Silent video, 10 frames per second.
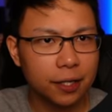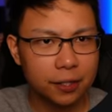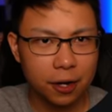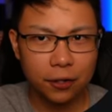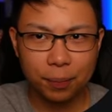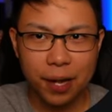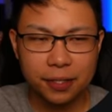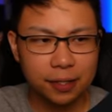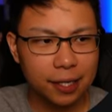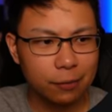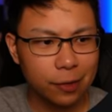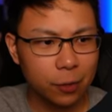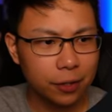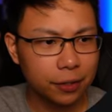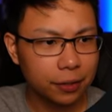Is, are the bosses getting
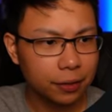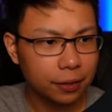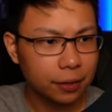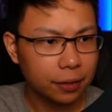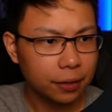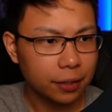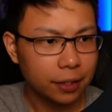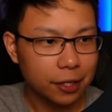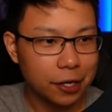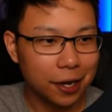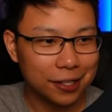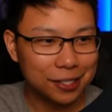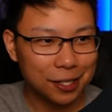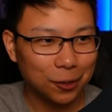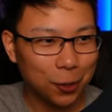reworked? Not
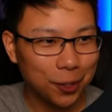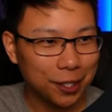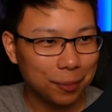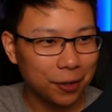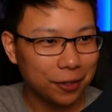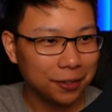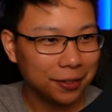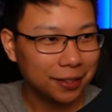soloing them all?